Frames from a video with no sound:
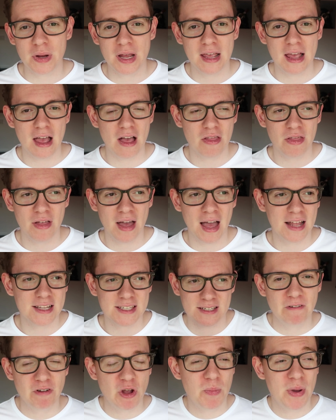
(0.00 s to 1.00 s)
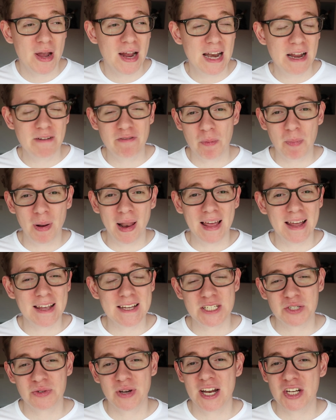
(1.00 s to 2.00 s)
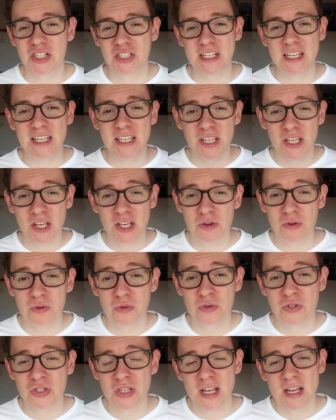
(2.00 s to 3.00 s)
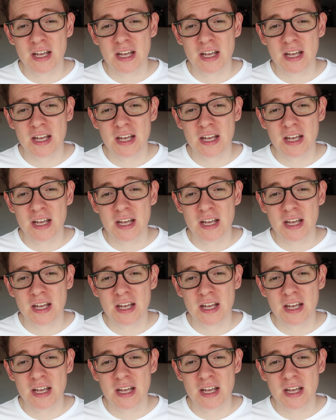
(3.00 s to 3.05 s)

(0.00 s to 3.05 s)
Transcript: be that very appealing for players to actually use.